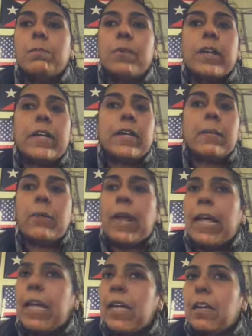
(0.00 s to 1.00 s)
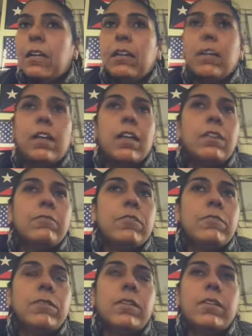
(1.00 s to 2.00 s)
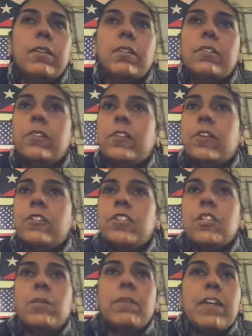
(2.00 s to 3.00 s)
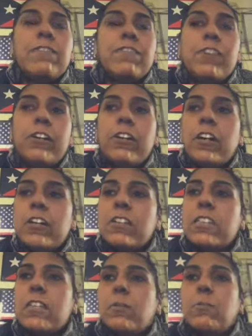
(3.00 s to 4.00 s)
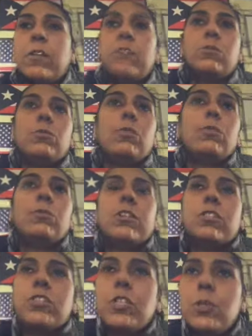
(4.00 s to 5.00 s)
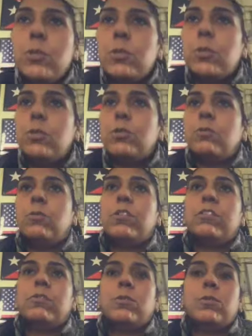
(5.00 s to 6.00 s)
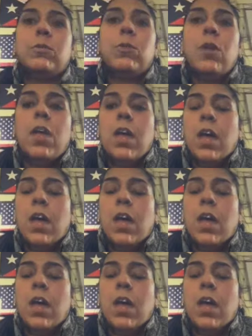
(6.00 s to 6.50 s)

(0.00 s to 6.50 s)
But again, there's so many veterans that went to World War II, went to